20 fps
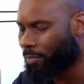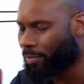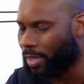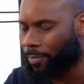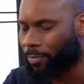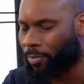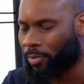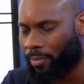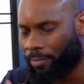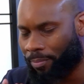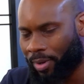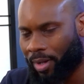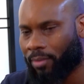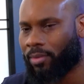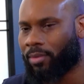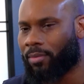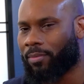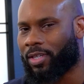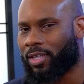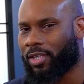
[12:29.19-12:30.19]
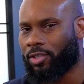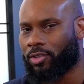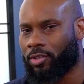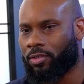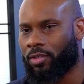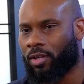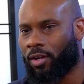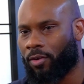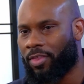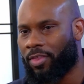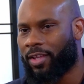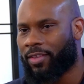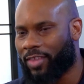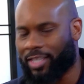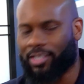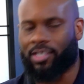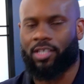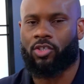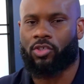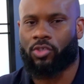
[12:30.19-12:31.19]
on people in public because,
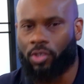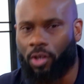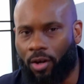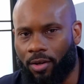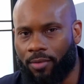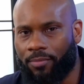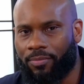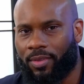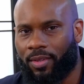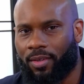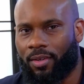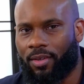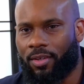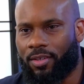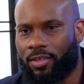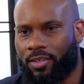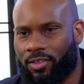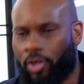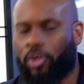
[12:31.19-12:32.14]
that's assault. Right.